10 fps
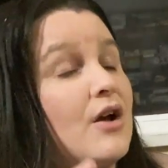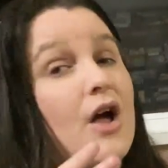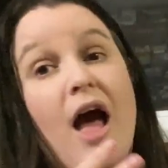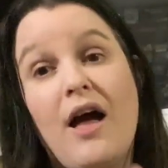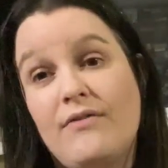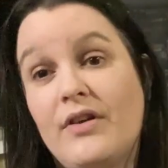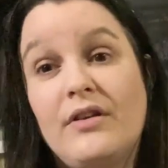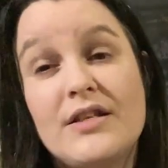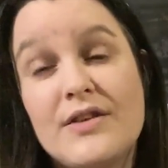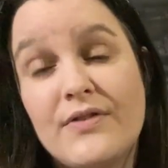have
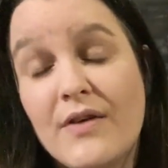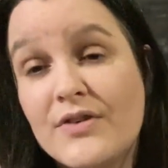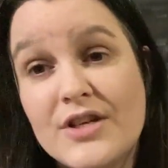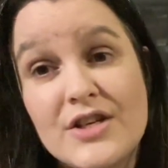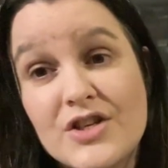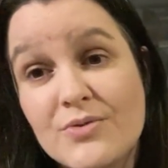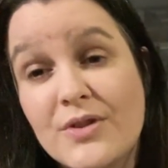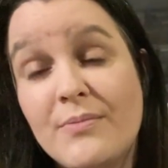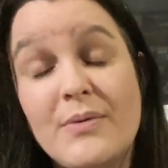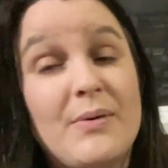lots of conversations
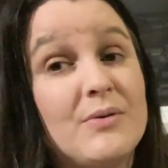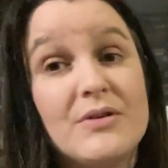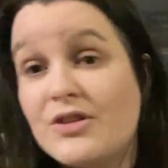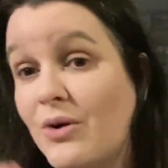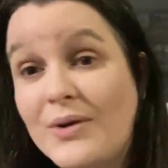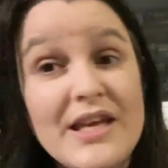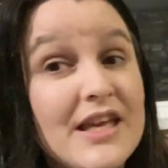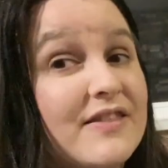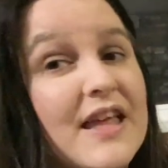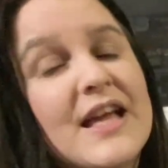with them about don't
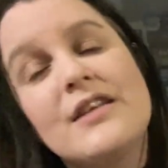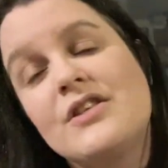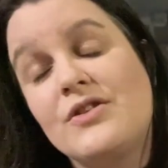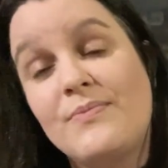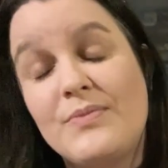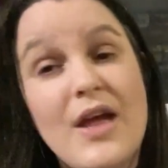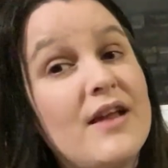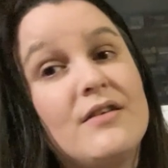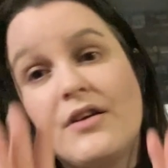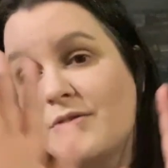eat things
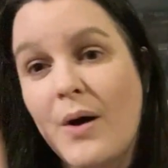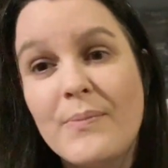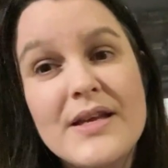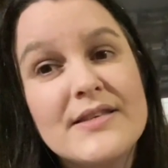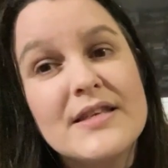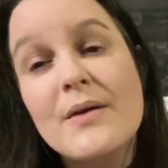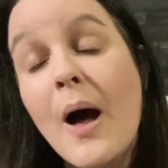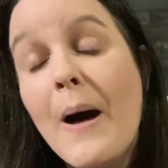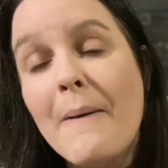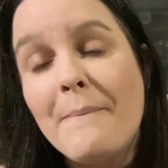and small pieces,
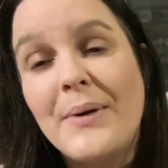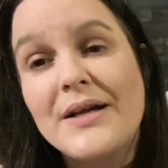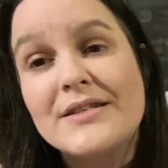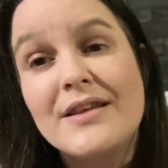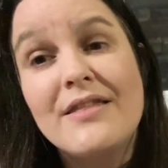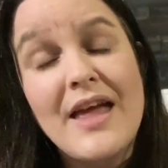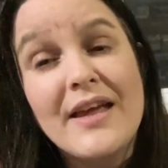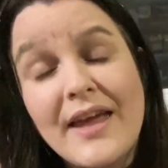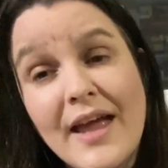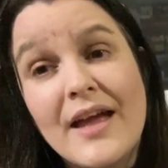but they
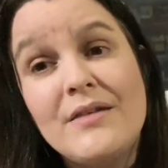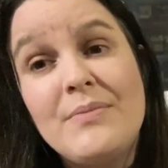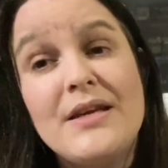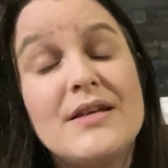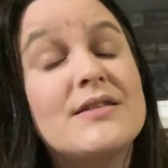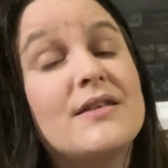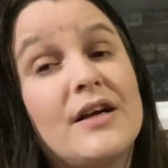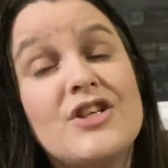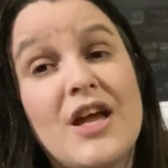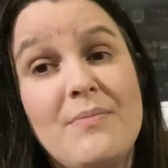can be
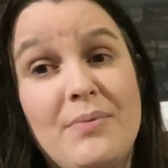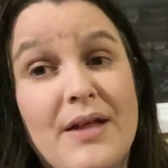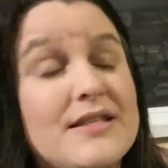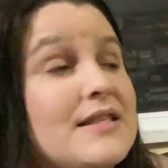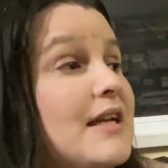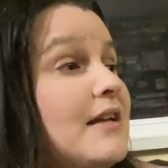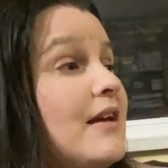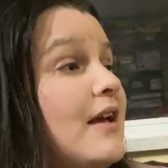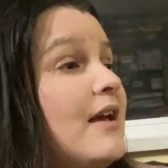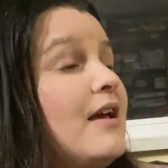such a blessing.
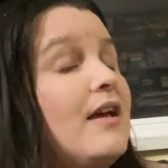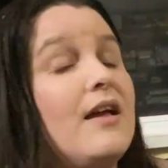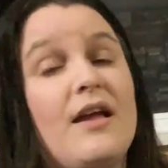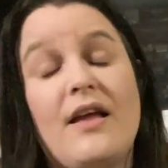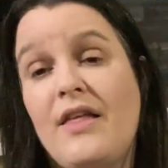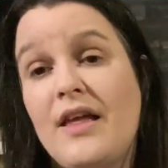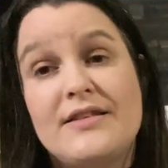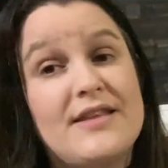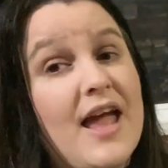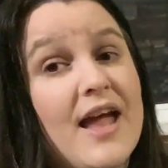
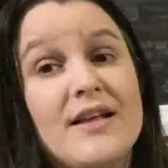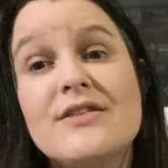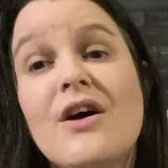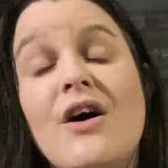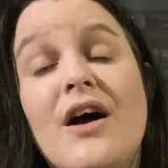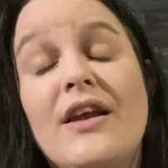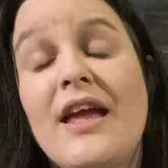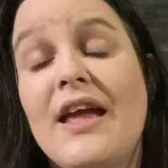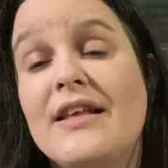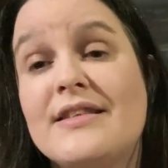It's hands-on,
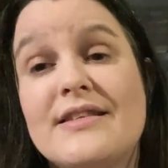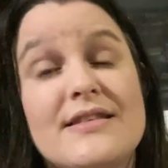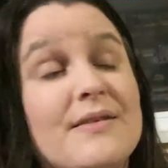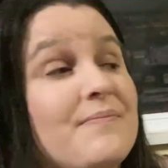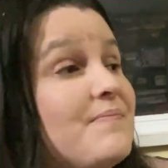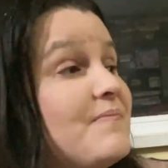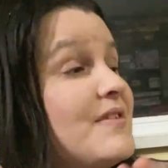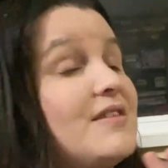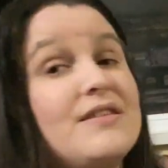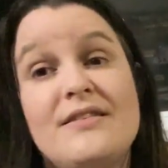it's
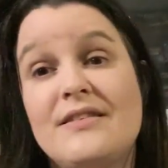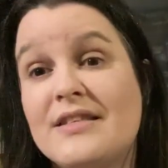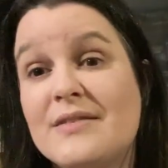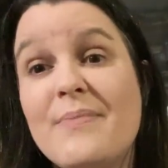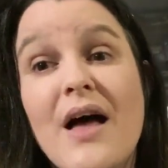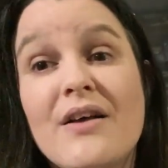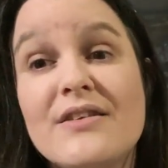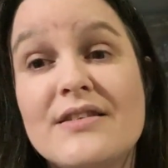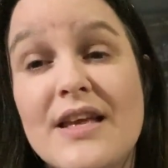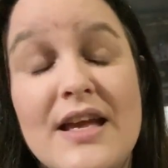
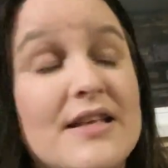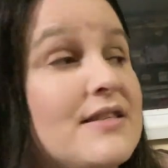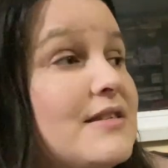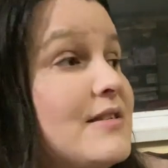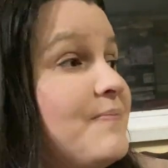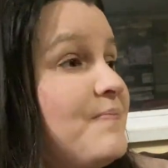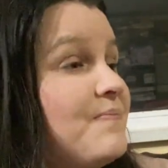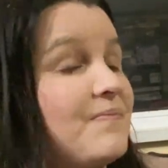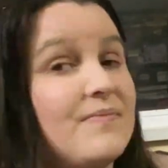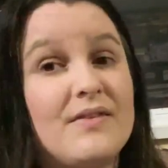smells, it's
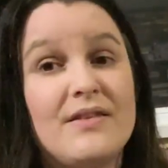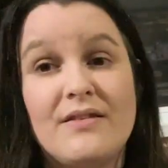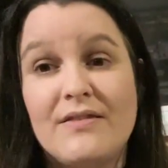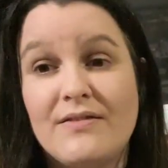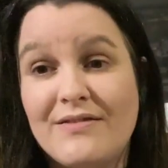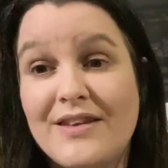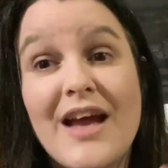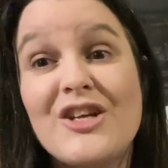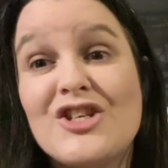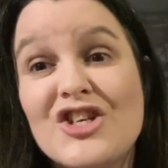
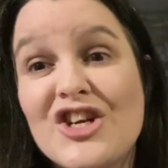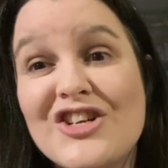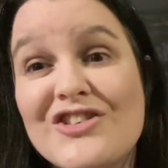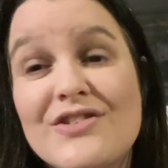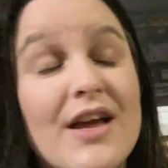textures,